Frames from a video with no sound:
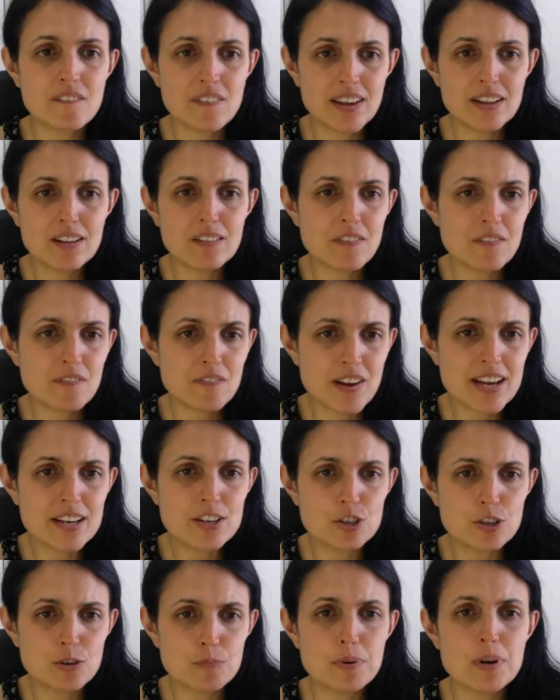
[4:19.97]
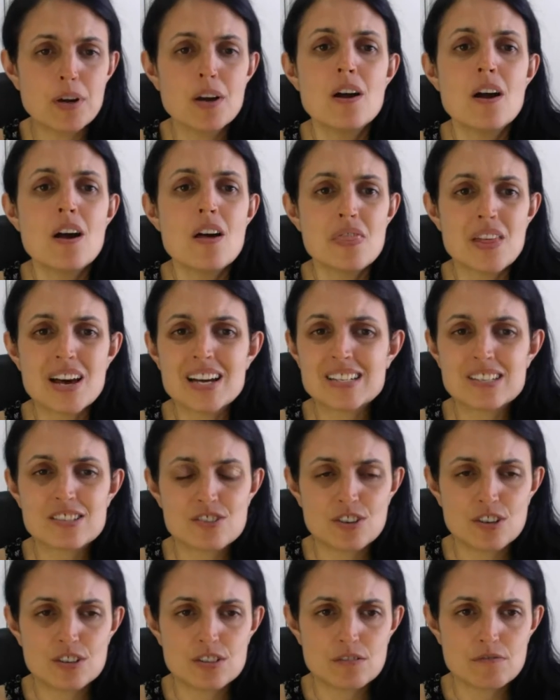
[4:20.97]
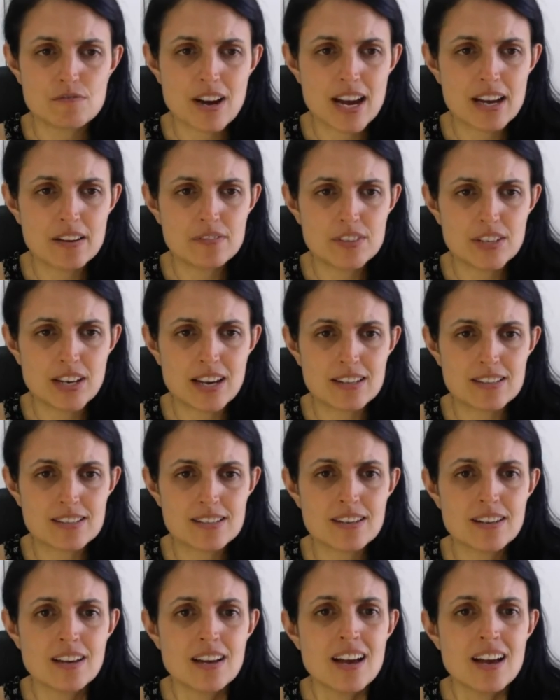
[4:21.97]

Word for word: feel fed up that it's not arrived yet.